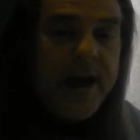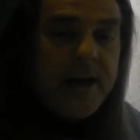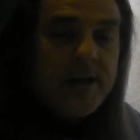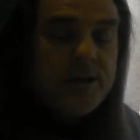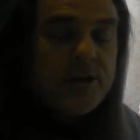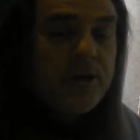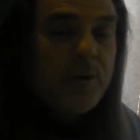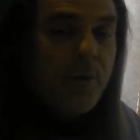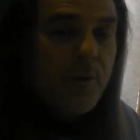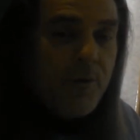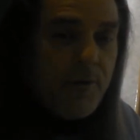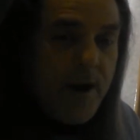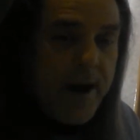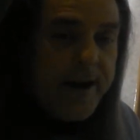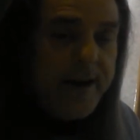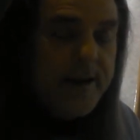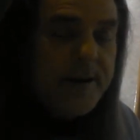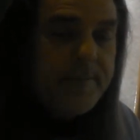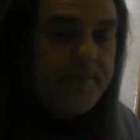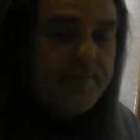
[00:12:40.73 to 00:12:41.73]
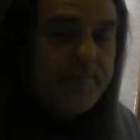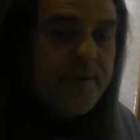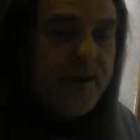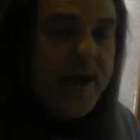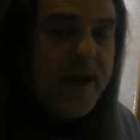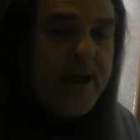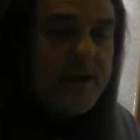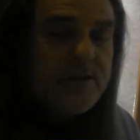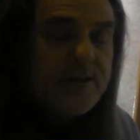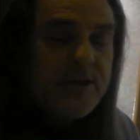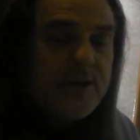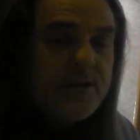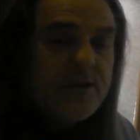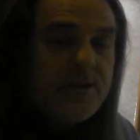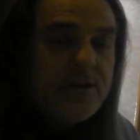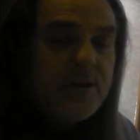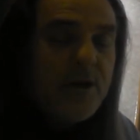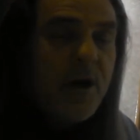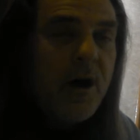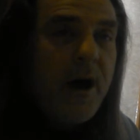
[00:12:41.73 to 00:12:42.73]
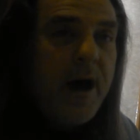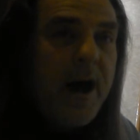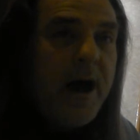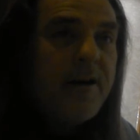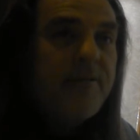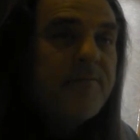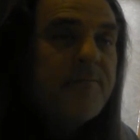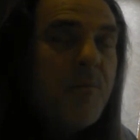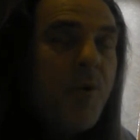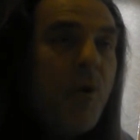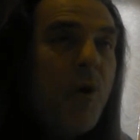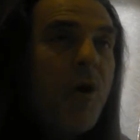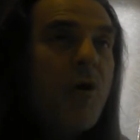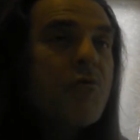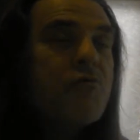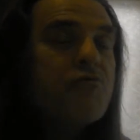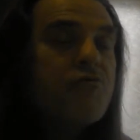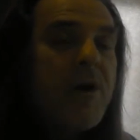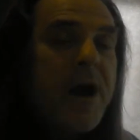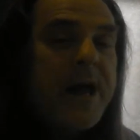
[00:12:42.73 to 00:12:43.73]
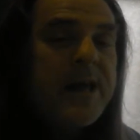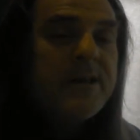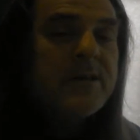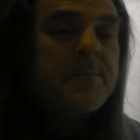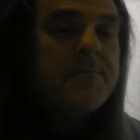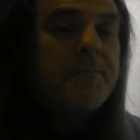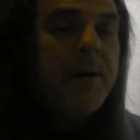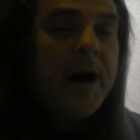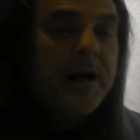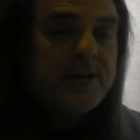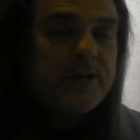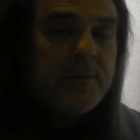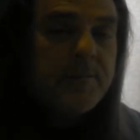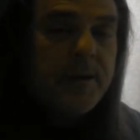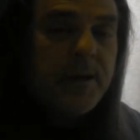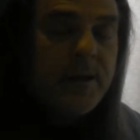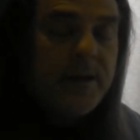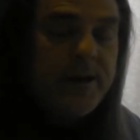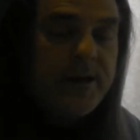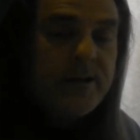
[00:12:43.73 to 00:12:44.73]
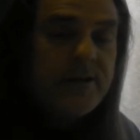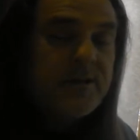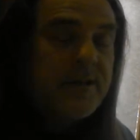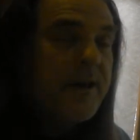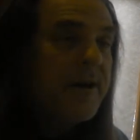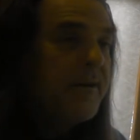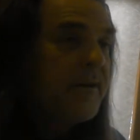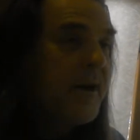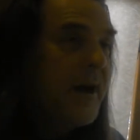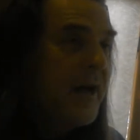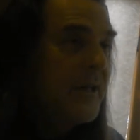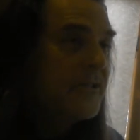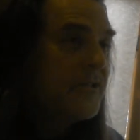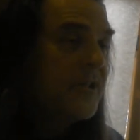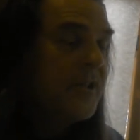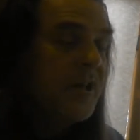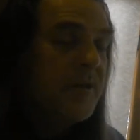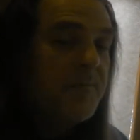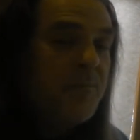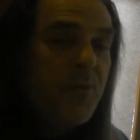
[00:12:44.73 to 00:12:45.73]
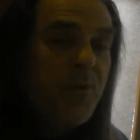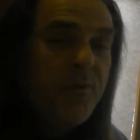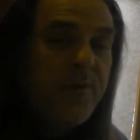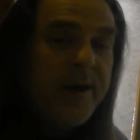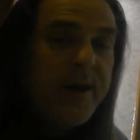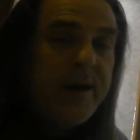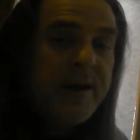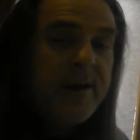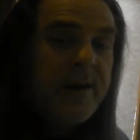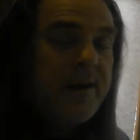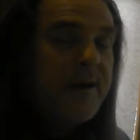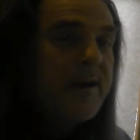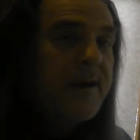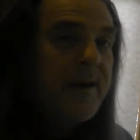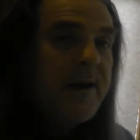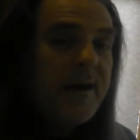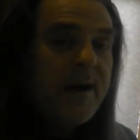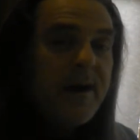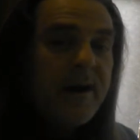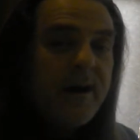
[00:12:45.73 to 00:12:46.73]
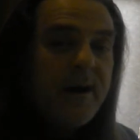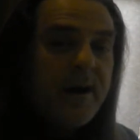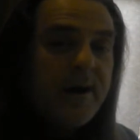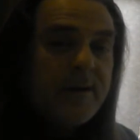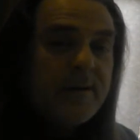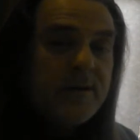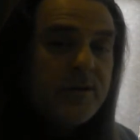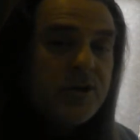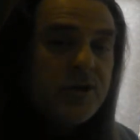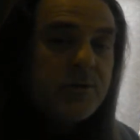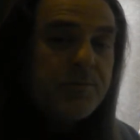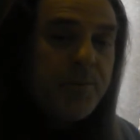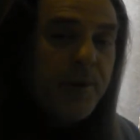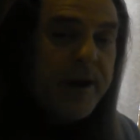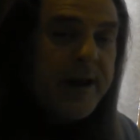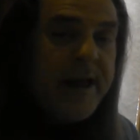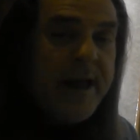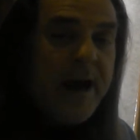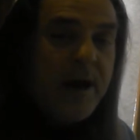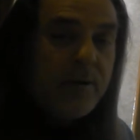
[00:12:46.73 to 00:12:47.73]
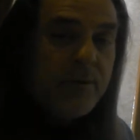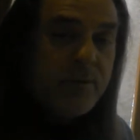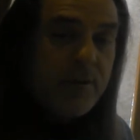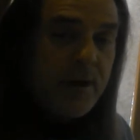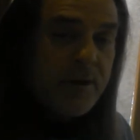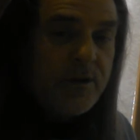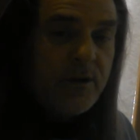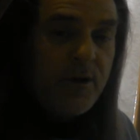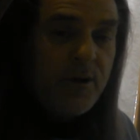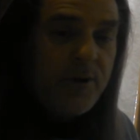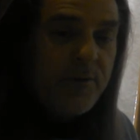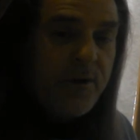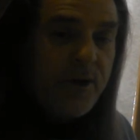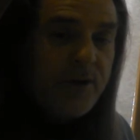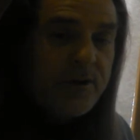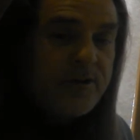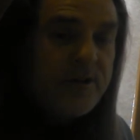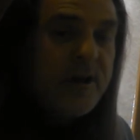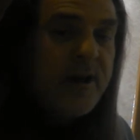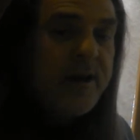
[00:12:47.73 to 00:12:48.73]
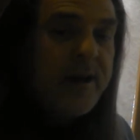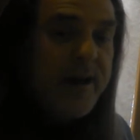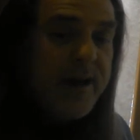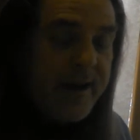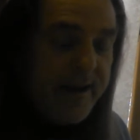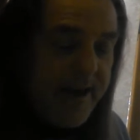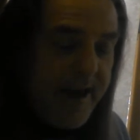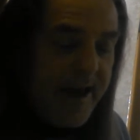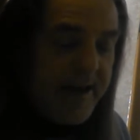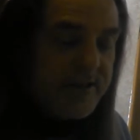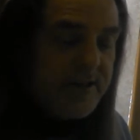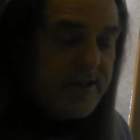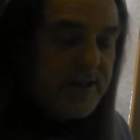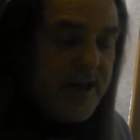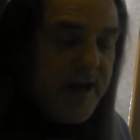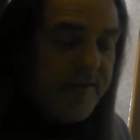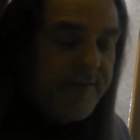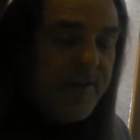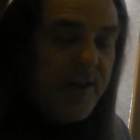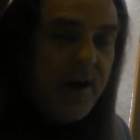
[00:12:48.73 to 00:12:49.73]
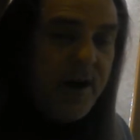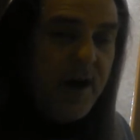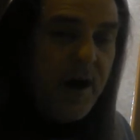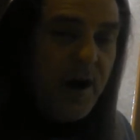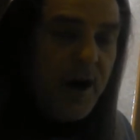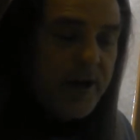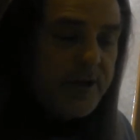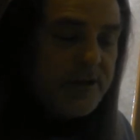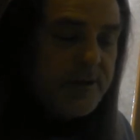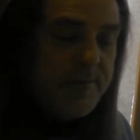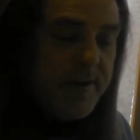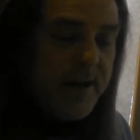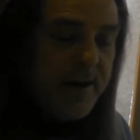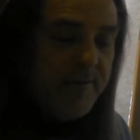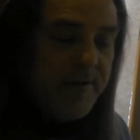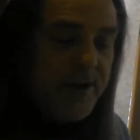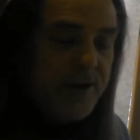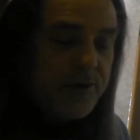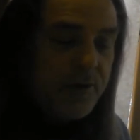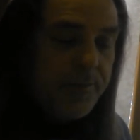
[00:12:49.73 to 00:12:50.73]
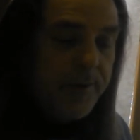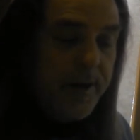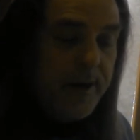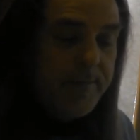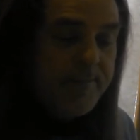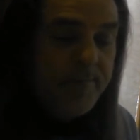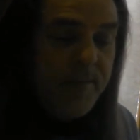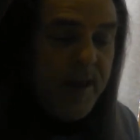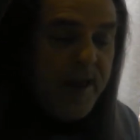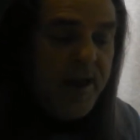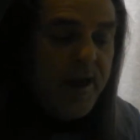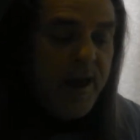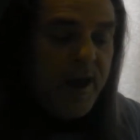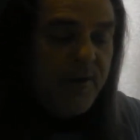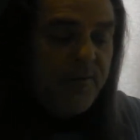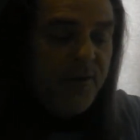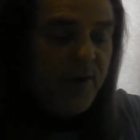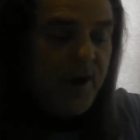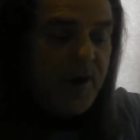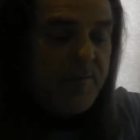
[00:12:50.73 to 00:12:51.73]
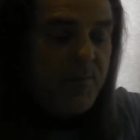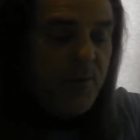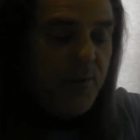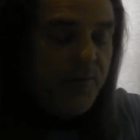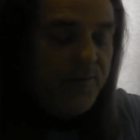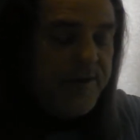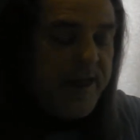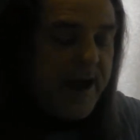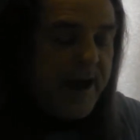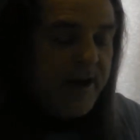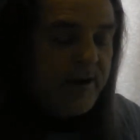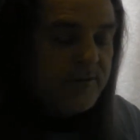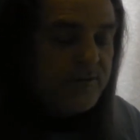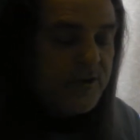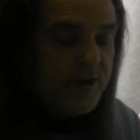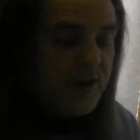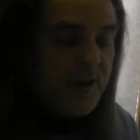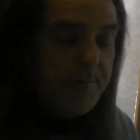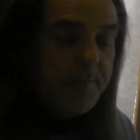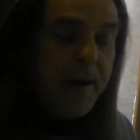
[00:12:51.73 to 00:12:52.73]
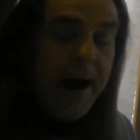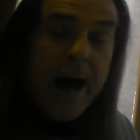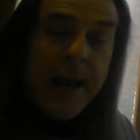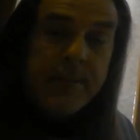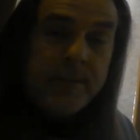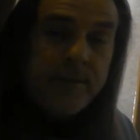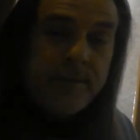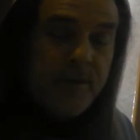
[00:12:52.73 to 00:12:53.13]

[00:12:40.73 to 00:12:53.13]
you were right. Gases have more random possibilities. They're constantly moving, spreading out throughout the universe. Gases have the highest amount of entropy. If we can move down to the bottom of this